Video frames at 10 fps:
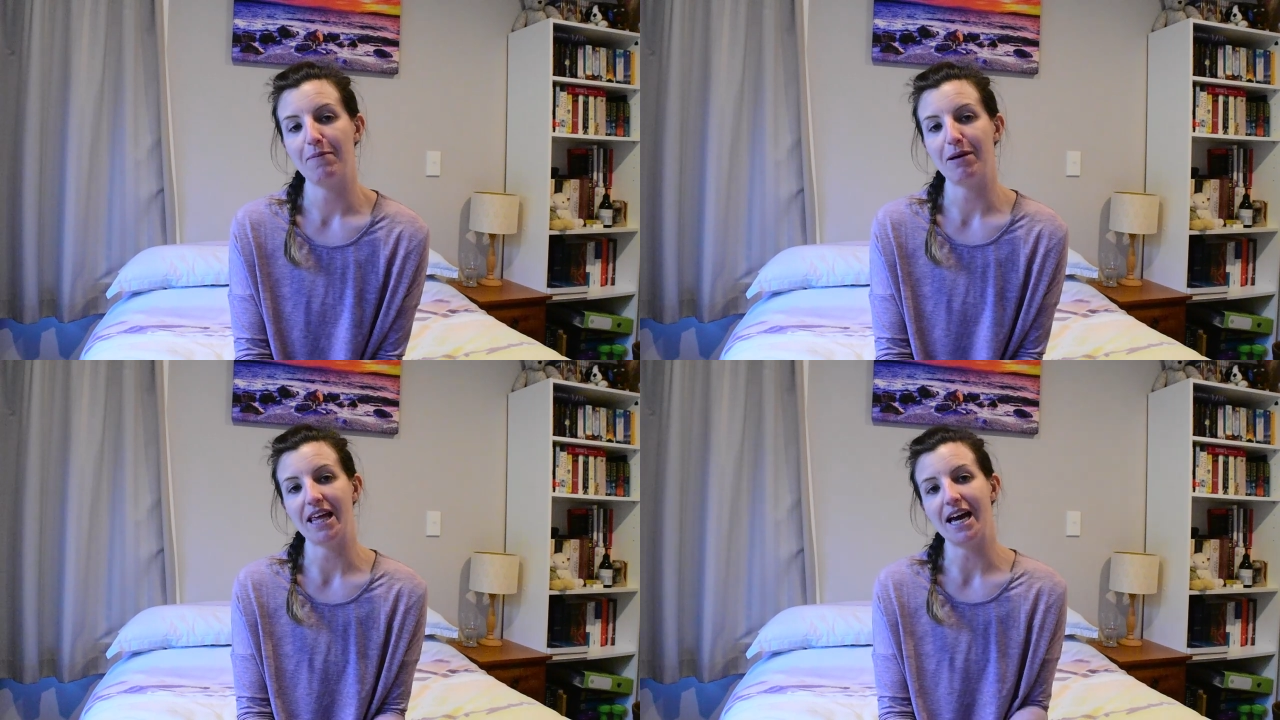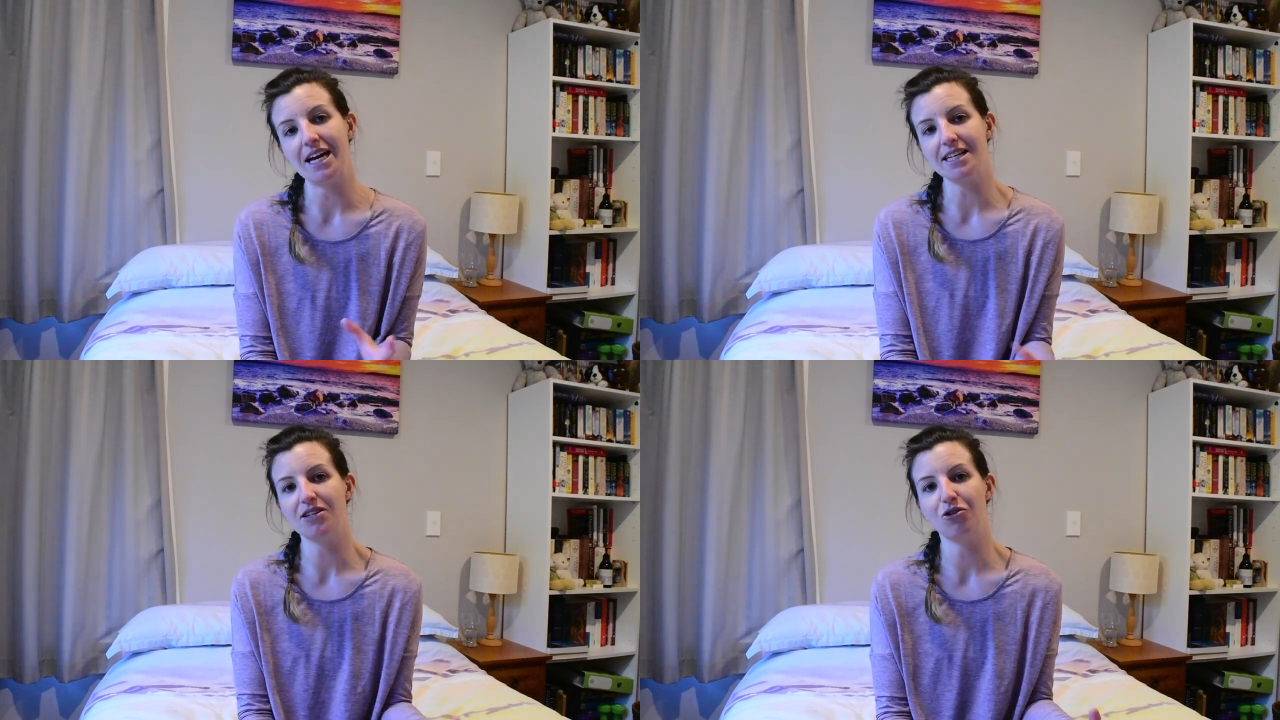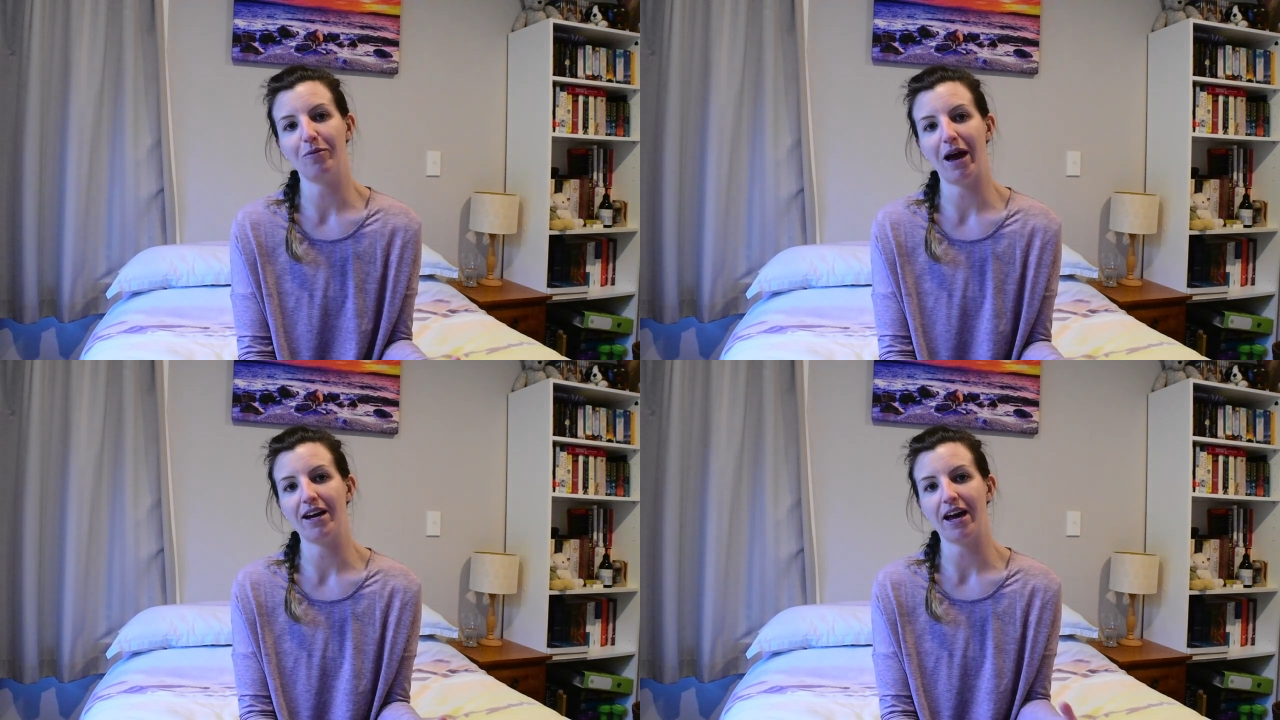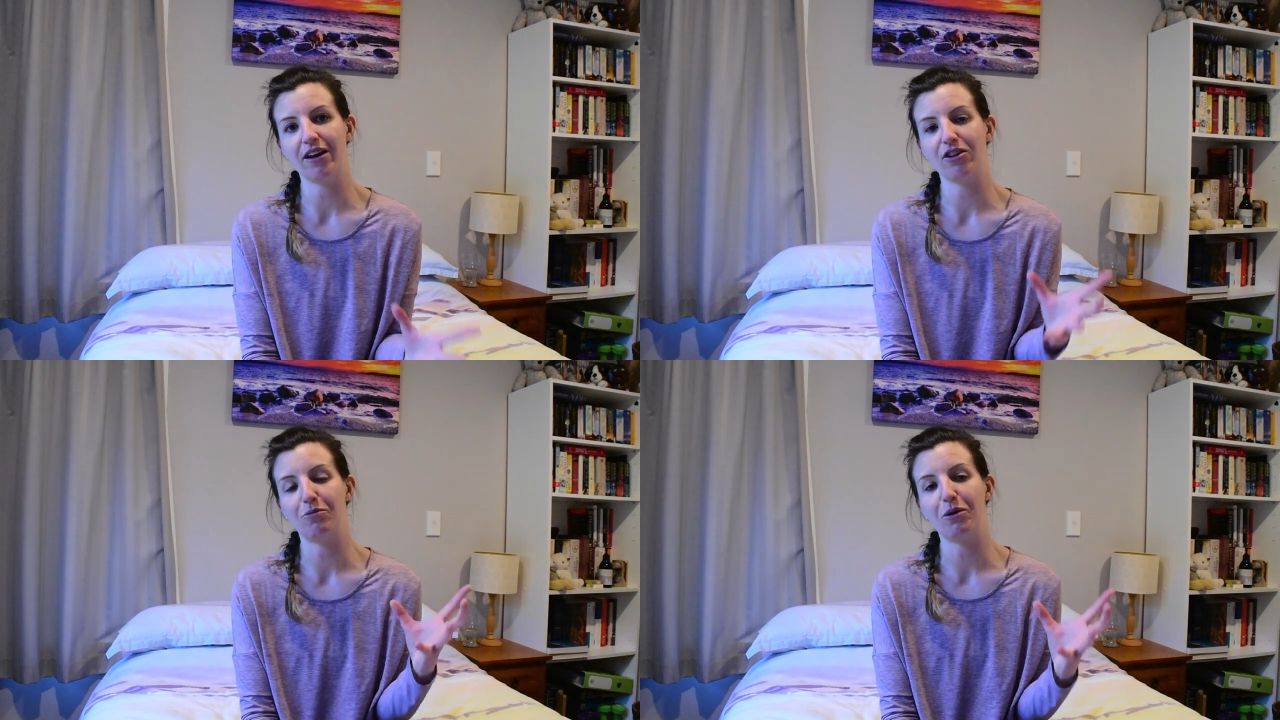But they are still made
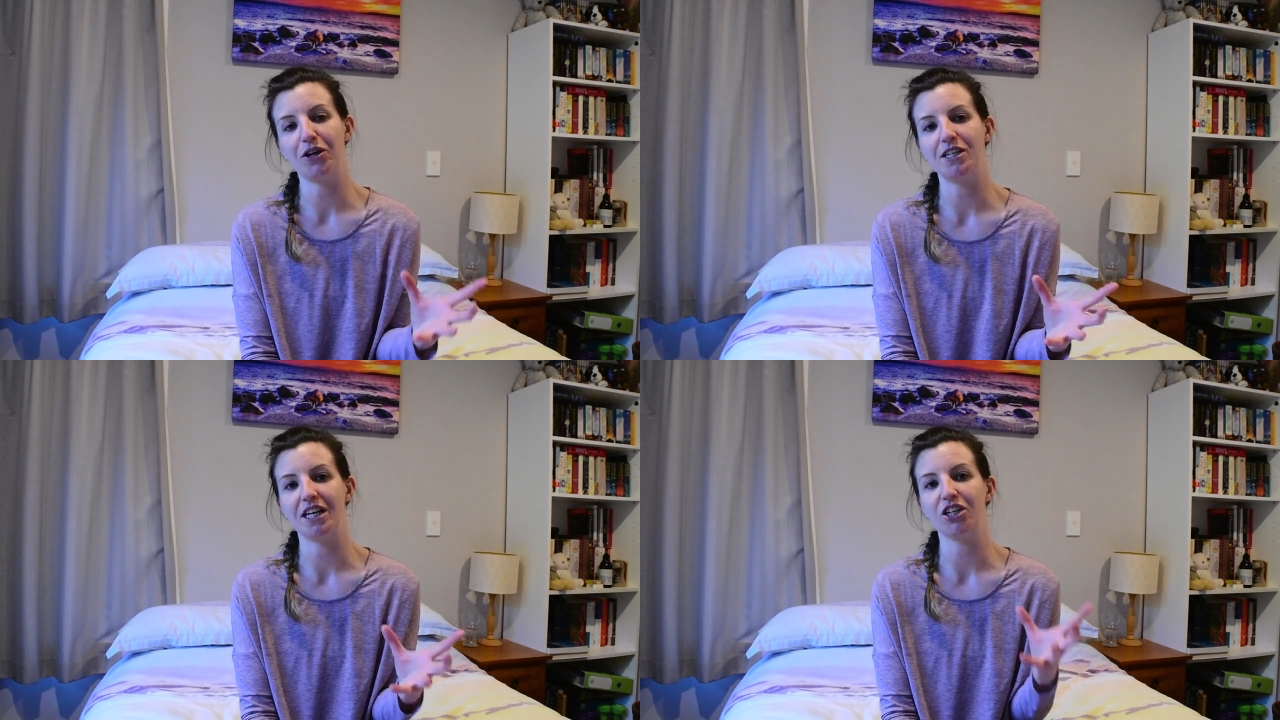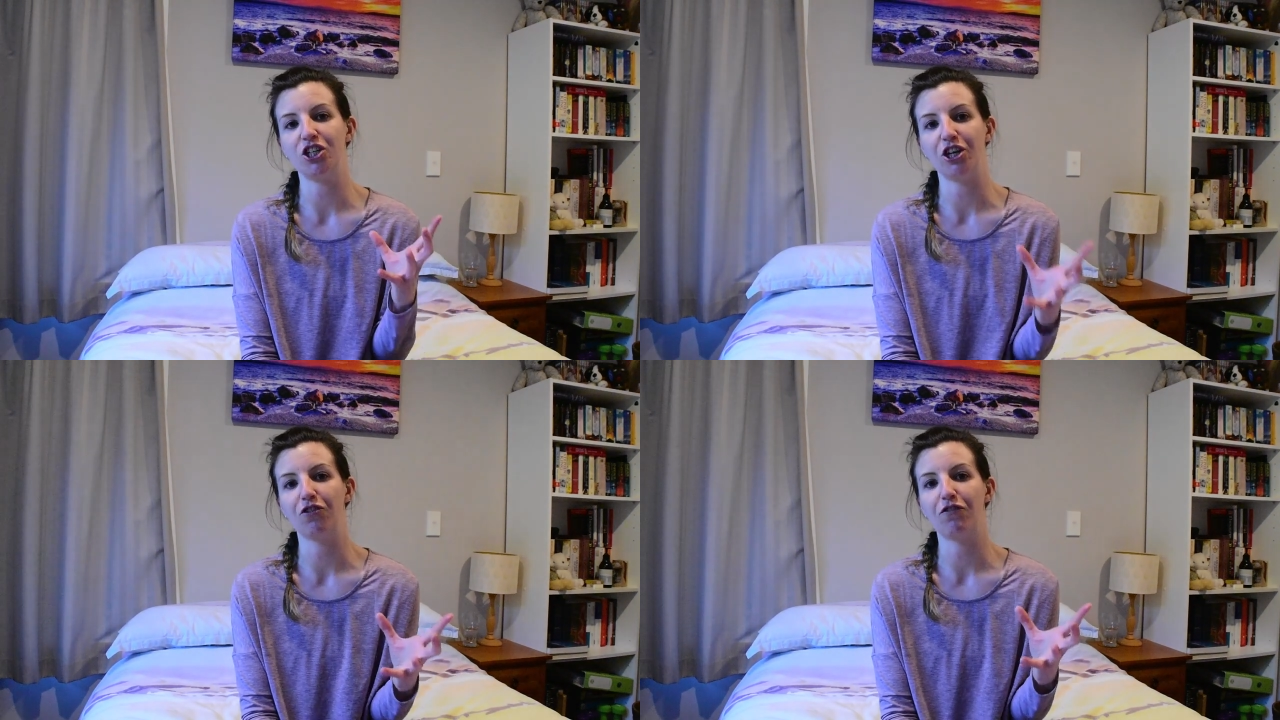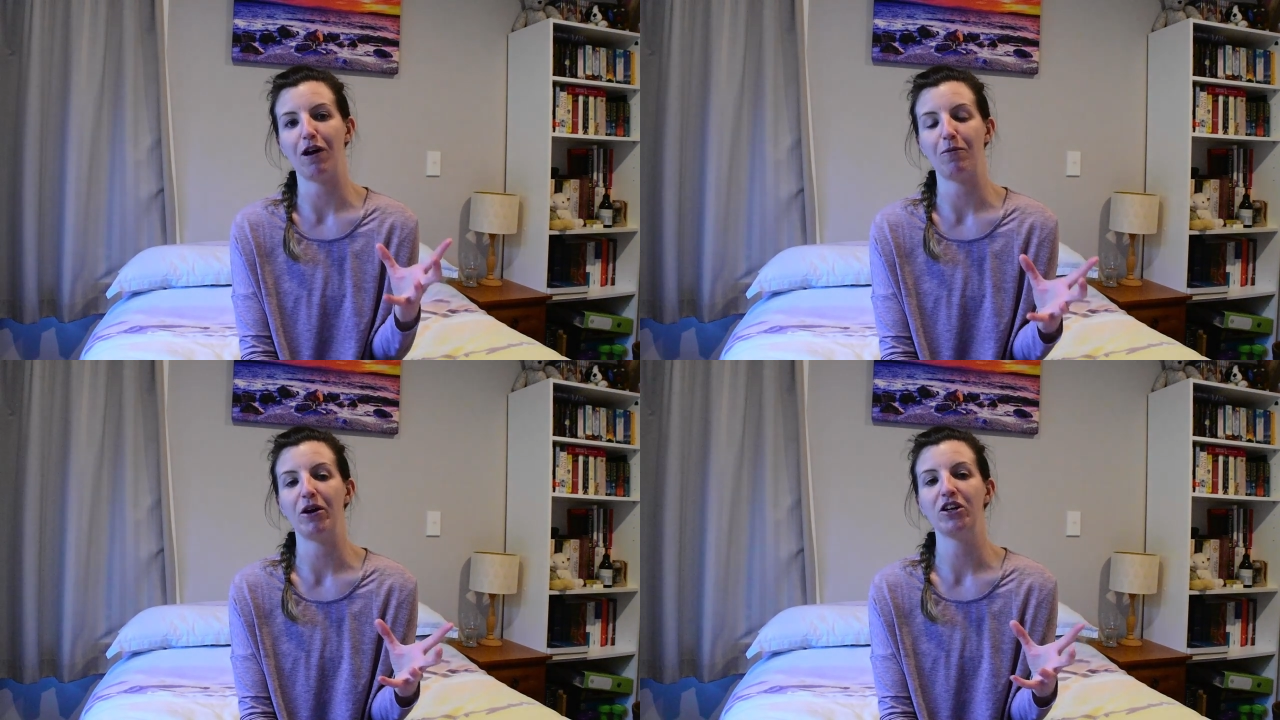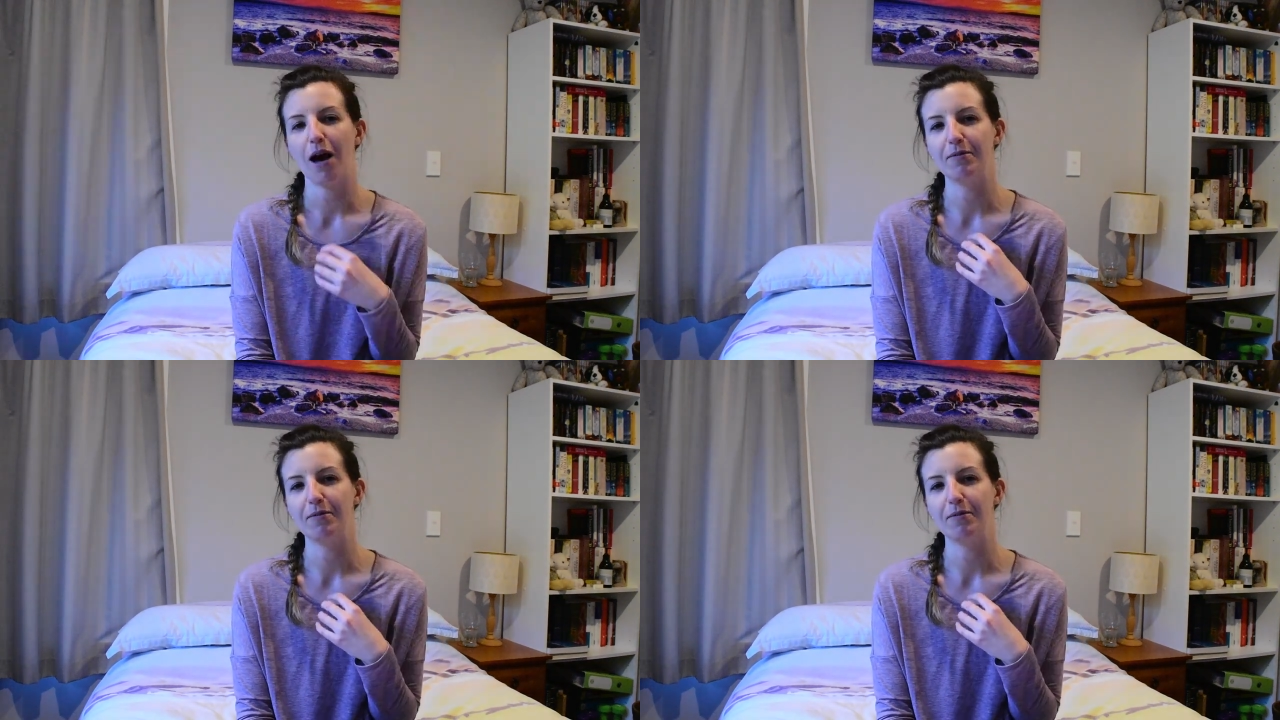out of the Pertex Shield fabrics.